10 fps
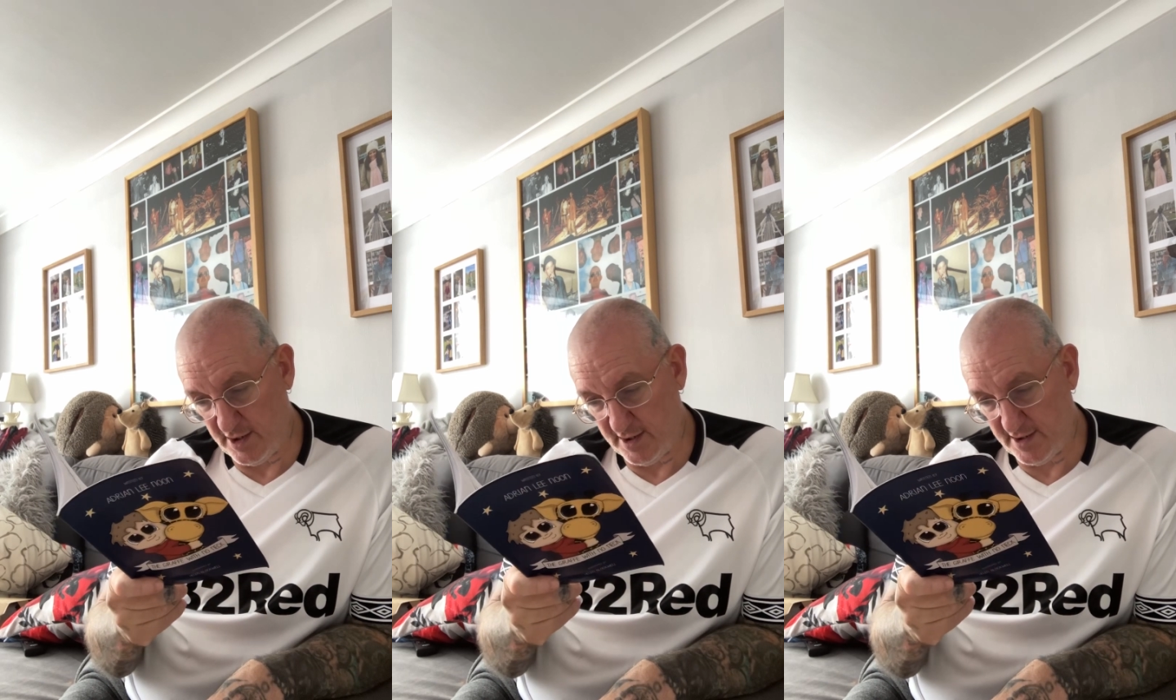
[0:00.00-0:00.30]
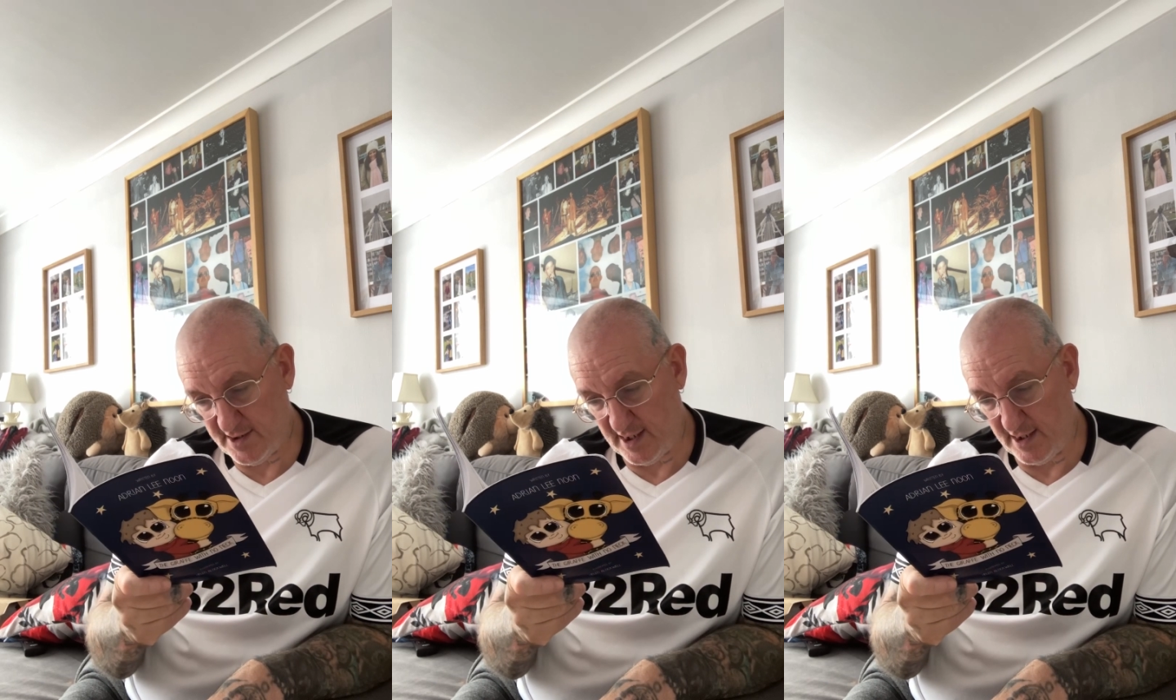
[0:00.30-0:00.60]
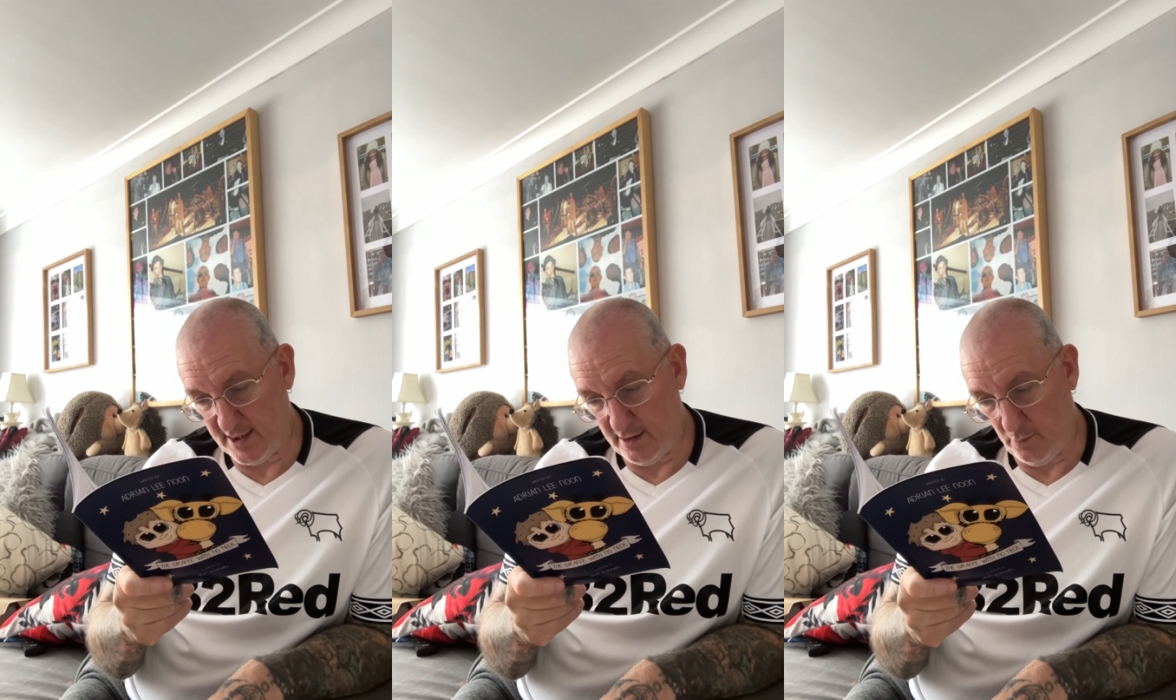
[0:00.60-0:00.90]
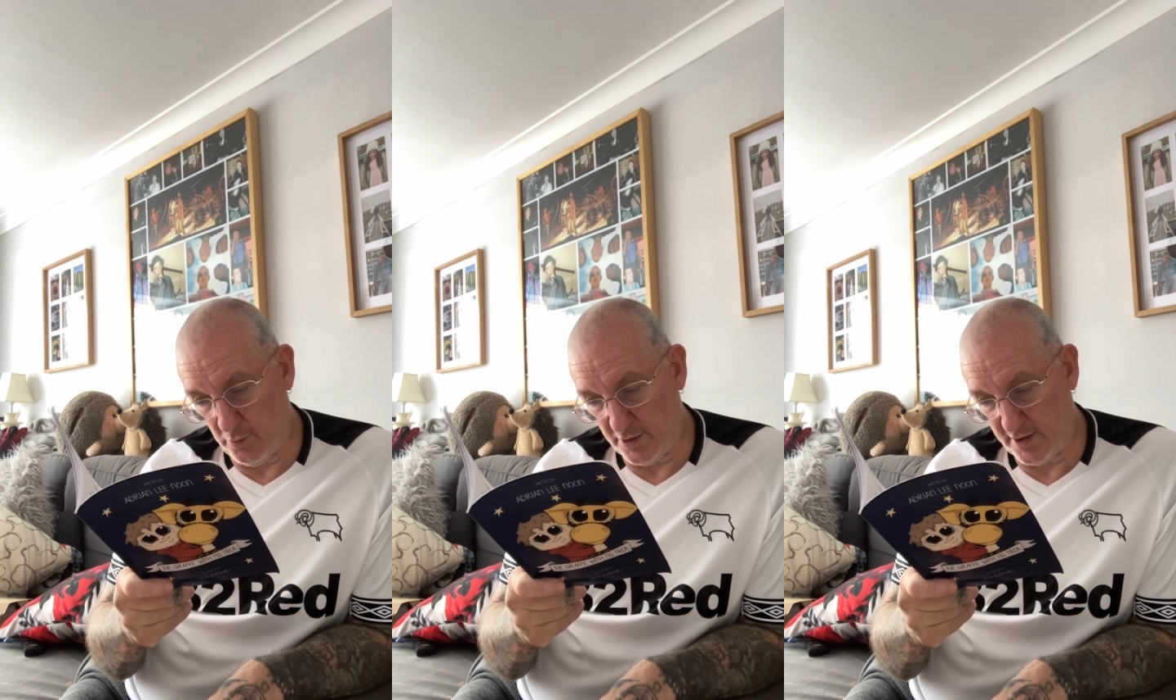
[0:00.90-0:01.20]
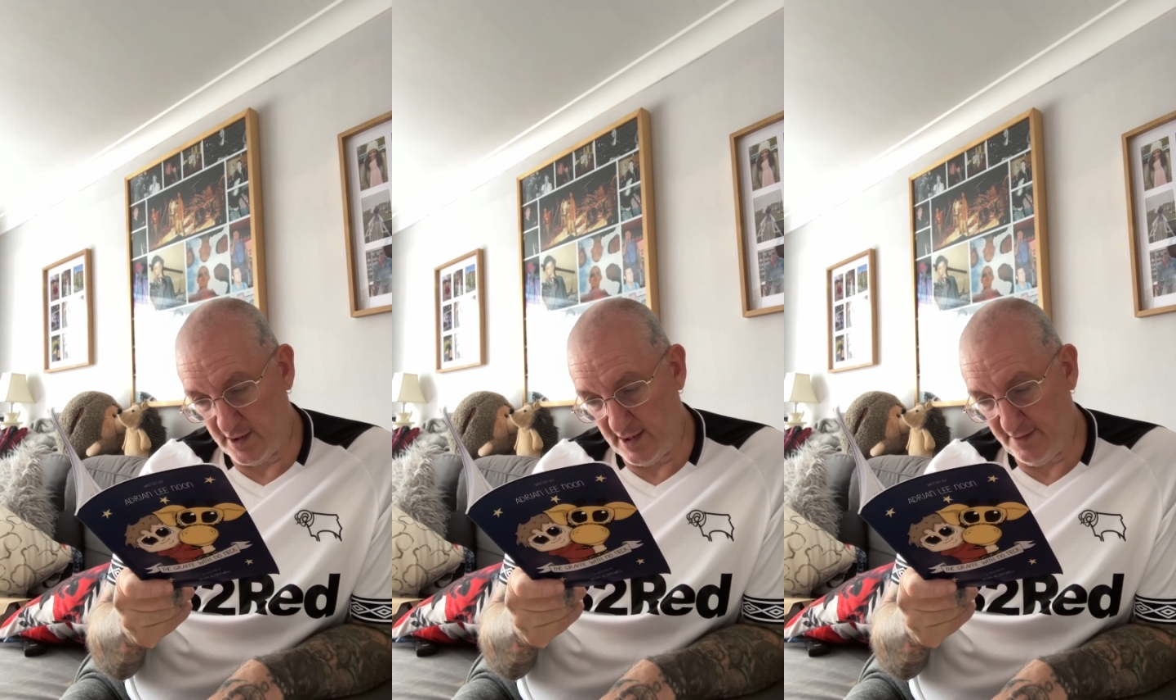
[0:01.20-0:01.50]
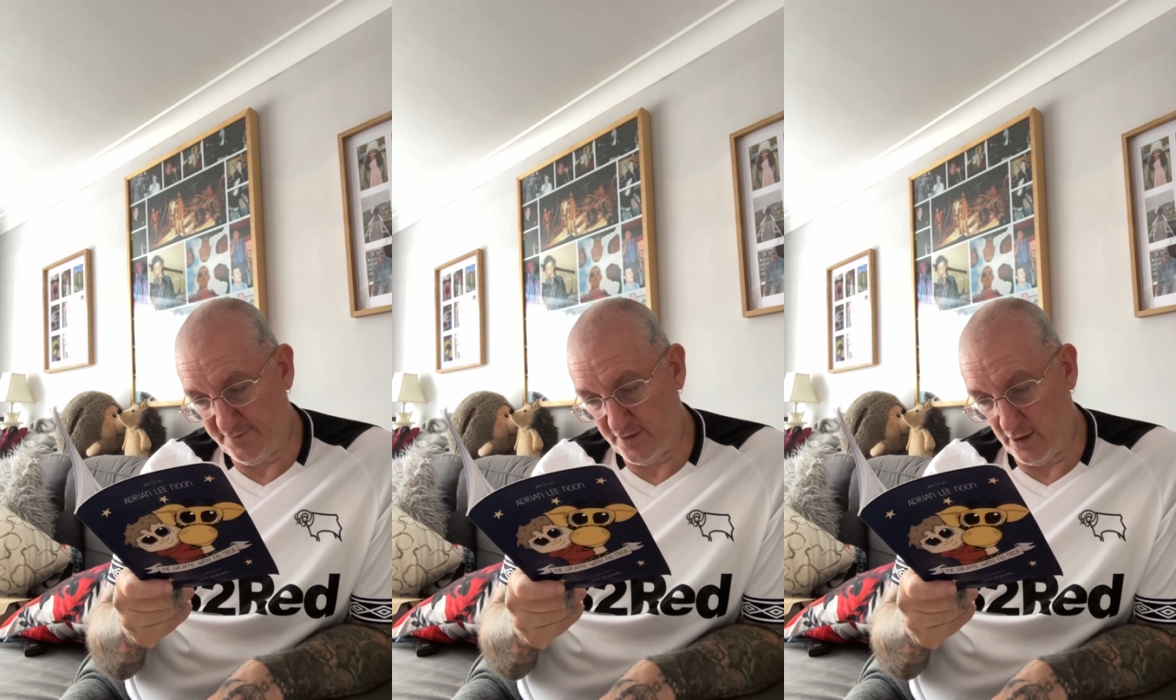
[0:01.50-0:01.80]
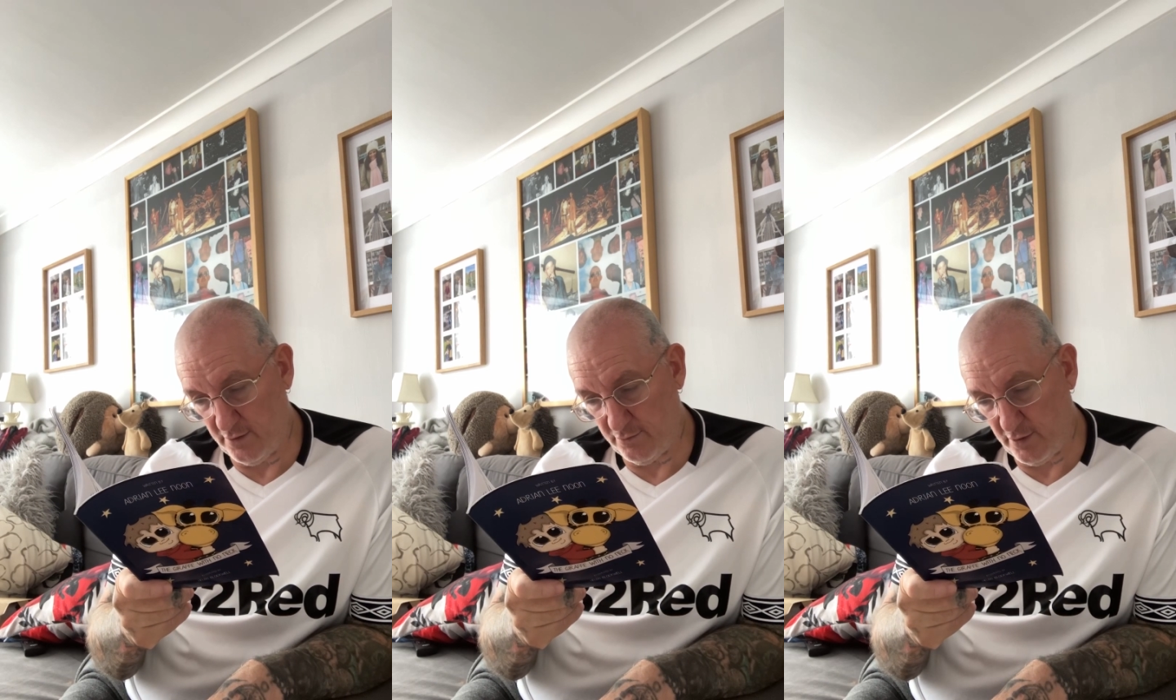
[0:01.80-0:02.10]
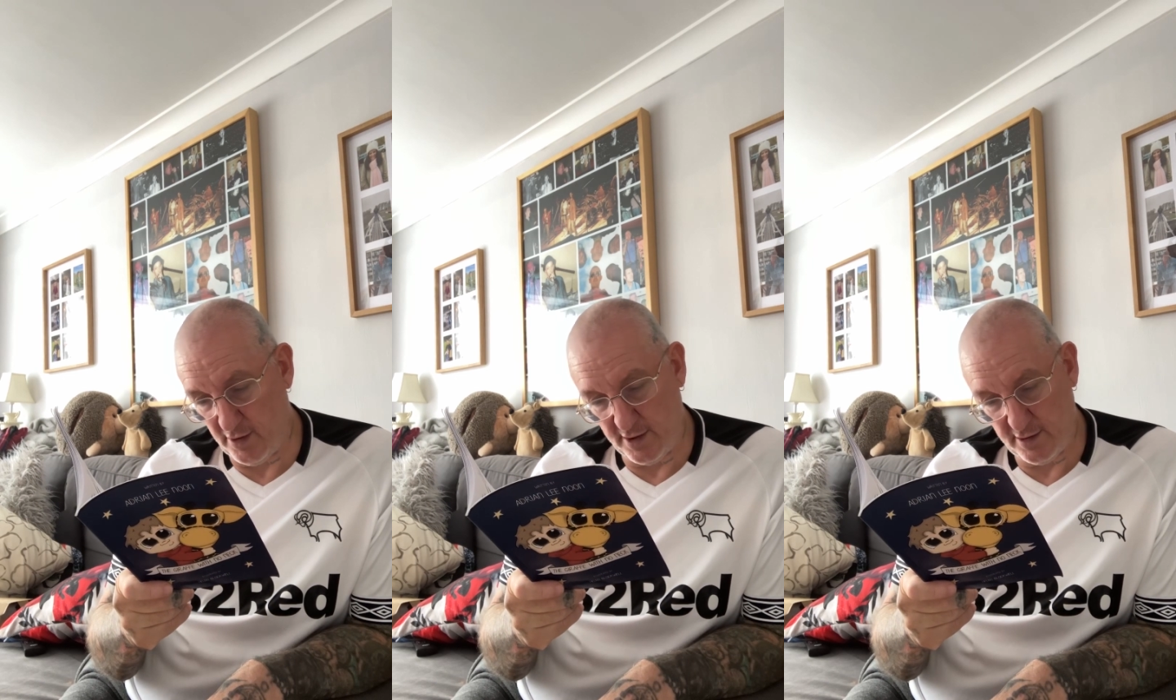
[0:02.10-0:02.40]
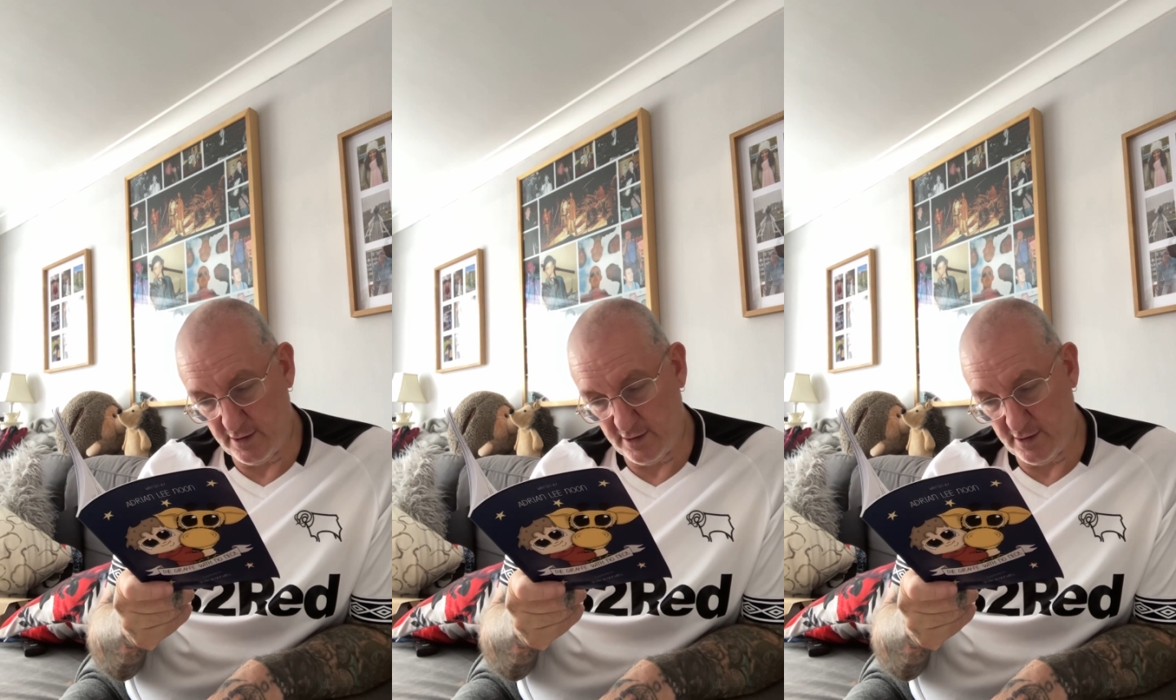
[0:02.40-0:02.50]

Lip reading: and Sally wandered left and right,